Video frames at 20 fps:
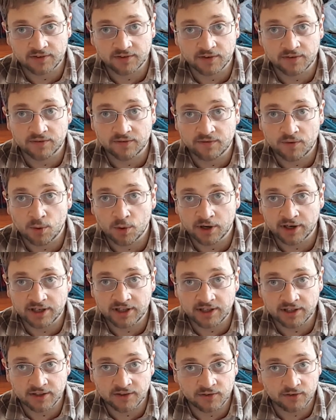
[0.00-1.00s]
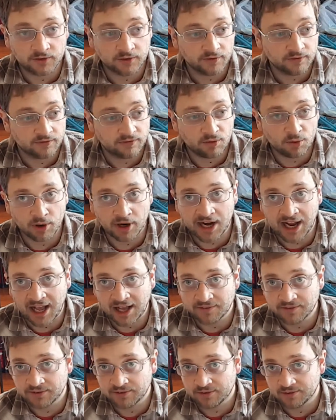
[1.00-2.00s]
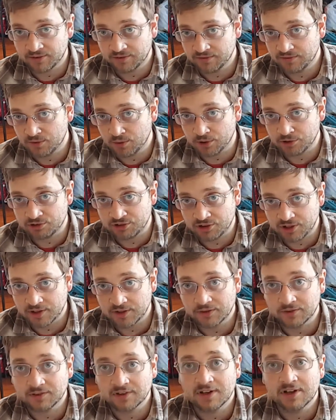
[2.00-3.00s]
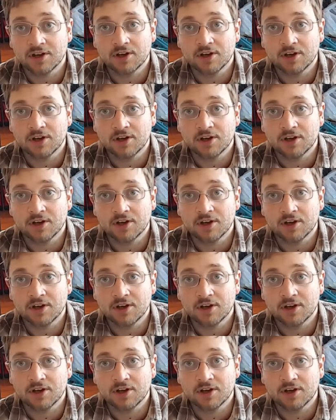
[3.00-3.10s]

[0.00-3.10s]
So 4 E's, 4 F's, 4 G's.